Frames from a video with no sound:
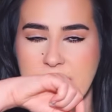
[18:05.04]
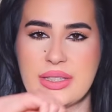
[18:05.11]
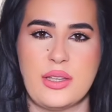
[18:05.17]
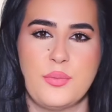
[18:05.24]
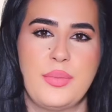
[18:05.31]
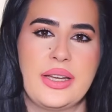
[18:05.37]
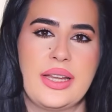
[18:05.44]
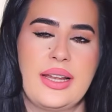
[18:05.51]
See,
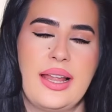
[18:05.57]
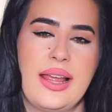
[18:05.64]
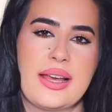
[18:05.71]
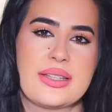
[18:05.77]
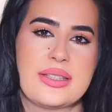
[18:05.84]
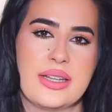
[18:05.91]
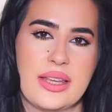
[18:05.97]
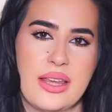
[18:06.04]
but it
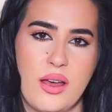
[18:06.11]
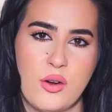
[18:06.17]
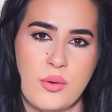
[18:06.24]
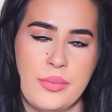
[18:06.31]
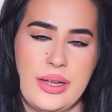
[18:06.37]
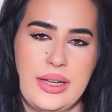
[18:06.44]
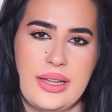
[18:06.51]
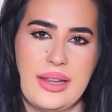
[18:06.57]
lacks the
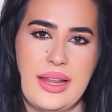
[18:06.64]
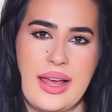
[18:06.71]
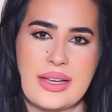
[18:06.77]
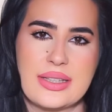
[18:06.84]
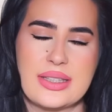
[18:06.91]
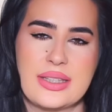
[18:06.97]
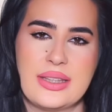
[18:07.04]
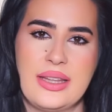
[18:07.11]
caramel, it
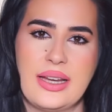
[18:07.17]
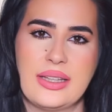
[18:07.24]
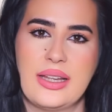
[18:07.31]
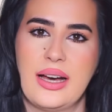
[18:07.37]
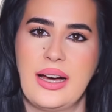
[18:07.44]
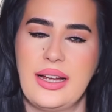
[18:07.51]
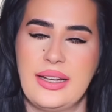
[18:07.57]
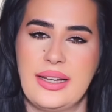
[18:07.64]
lacks that
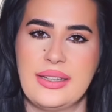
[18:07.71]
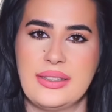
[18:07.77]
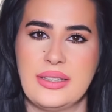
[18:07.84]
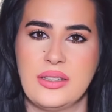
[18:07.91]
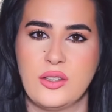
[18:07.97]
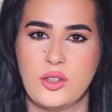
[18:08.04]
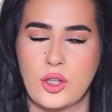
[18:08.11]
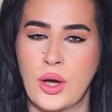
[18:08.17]

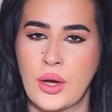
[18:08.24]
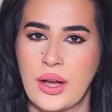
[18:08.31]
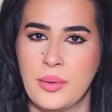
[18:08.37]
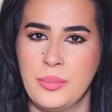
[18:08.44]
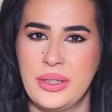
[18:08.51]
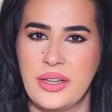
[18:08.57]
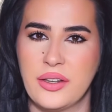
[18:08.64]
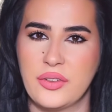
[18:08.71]
highlighted tonka
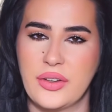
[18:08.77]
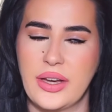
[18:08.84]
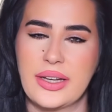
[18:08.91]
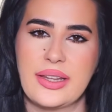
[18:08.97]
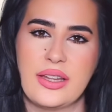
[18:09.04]
bean effect.